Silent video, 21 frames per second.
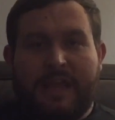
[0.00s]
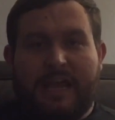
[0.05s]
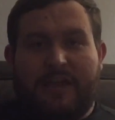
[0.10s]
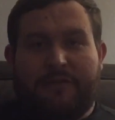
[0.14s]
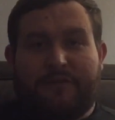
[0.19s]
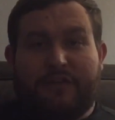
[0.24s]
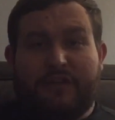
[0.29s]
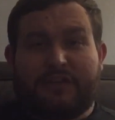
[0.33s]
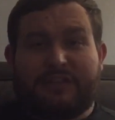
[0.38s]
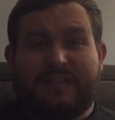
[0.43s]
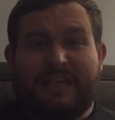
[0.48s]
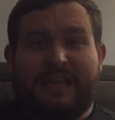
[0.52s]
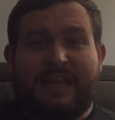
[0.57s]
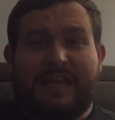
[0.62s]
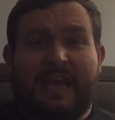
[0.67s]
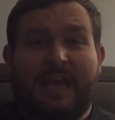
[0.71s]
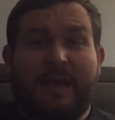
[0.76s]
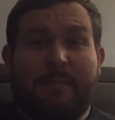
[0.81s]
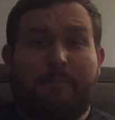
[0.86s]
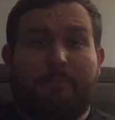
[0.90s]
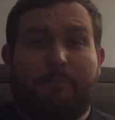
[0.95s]
If you see
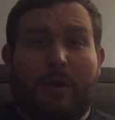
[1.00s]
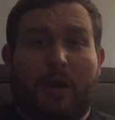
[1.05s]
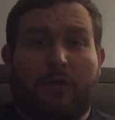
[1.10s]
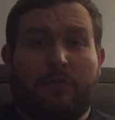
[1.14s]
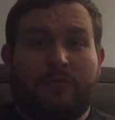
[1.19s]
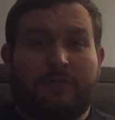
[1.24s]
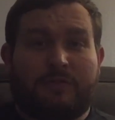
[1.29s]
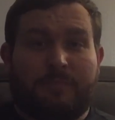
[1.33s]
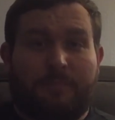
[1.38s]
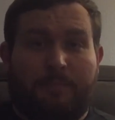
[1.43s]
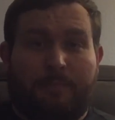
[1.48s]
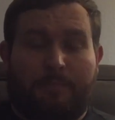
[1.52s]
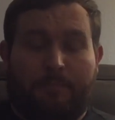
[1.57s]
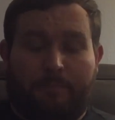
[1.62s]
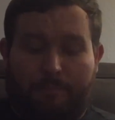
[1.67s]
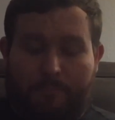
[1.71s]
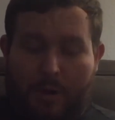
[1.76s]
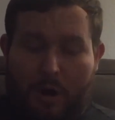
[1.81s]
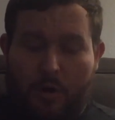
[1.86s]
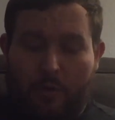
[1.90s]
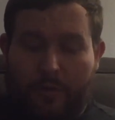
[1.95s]
hip bones
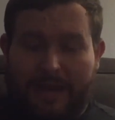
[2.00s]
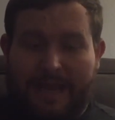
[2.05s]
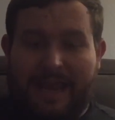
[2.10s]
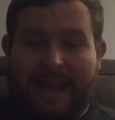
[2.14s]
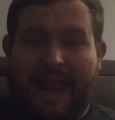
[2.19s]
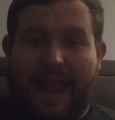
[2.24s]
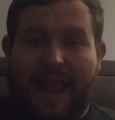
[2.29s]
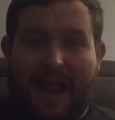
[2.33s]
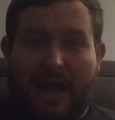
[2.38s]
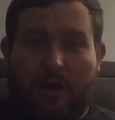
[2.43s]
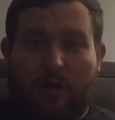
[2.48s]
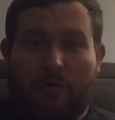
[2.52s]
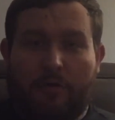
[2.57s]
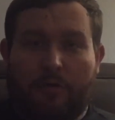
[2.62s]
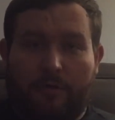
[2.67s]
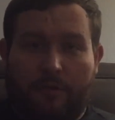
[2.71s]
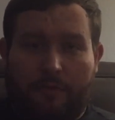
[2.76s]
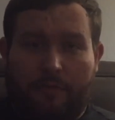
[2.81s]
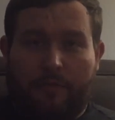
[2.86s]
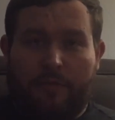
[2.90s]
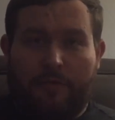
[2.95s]
poking out
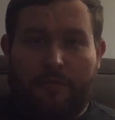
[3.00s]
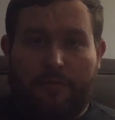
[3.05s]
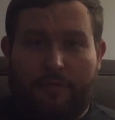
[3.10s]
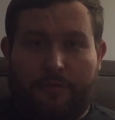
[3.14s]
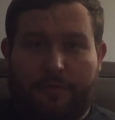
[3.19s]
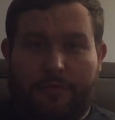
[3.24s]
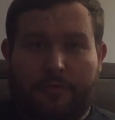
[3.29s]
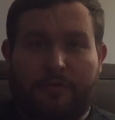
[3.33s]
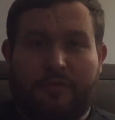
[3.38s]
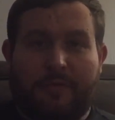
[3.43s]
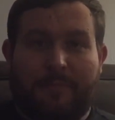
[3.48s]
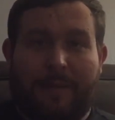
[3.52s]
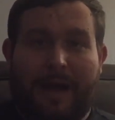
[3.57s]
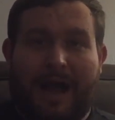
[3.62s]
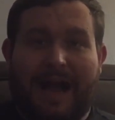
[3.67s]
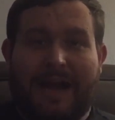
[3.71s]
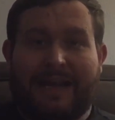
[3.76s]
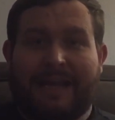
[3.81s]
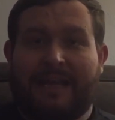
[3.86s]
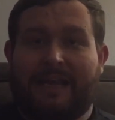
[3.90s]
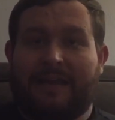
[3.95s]
through the
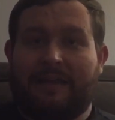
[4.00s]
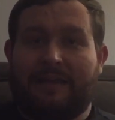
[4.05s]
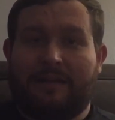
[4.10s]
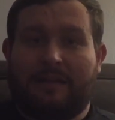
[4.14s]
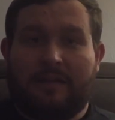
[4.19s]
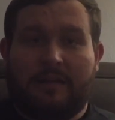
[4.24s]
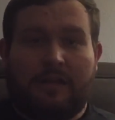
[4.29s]
body,